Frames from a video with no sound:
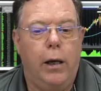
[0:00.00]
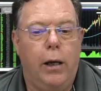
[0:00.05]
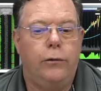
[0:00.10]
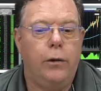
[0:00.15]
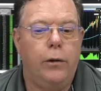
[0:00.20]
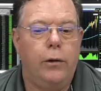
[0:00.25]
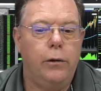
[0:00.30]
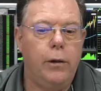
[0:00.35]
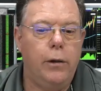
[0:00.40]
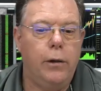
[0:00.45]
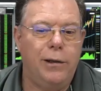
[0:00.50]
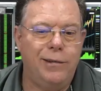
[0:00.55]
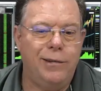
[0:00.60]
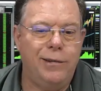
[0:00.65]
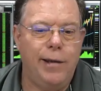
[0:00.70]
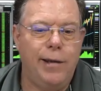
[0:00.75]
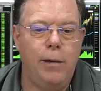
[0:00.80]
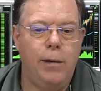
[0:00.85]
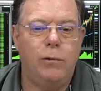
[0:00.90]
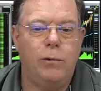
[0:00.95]
So they're on the
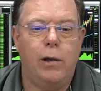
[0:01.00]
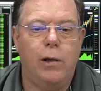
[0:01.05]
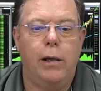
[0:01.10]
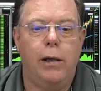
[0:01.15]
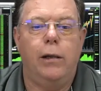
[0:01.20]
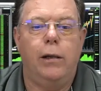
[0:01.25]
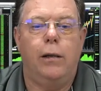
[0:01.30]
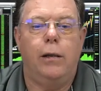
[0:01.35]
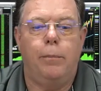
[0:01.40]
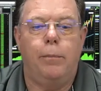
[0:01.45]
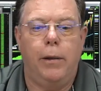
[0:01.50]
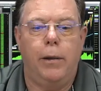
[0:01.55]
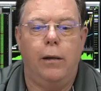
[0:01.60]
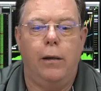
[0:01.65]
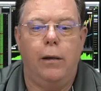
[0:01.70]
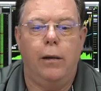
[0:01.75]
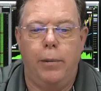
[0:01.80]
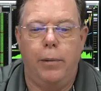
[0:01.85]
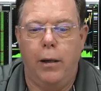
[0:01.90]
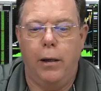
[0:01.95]
same side of the
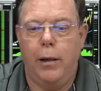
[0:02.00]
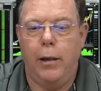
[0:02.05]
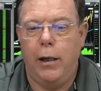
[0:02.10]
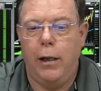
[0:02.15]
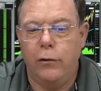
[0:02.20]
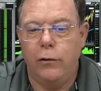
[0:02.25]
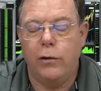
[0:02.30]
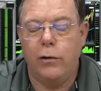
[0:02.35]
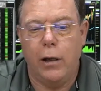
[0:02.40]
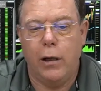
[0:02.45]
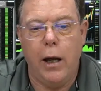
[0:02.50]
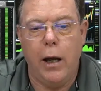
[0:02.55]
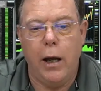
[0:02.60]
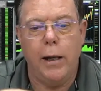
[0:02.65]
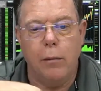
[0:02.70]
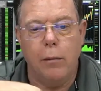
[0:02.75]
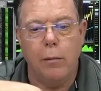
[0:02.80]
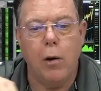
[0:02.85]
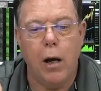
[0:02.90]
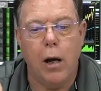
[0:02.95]
page that
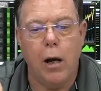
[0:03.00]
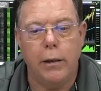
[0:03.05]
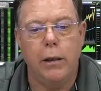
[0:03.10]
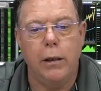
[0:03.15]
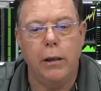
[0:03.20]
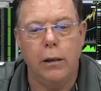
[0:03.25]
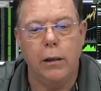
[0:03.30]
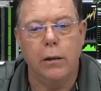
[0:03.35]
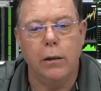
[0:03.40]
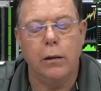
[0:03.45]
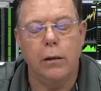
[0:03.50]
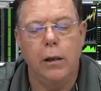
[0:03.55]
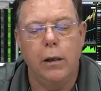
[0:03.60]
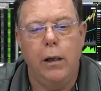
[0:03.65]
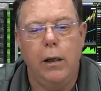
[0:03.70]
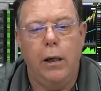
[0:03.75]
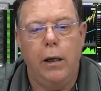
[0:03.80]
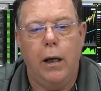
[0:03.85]
I am on here,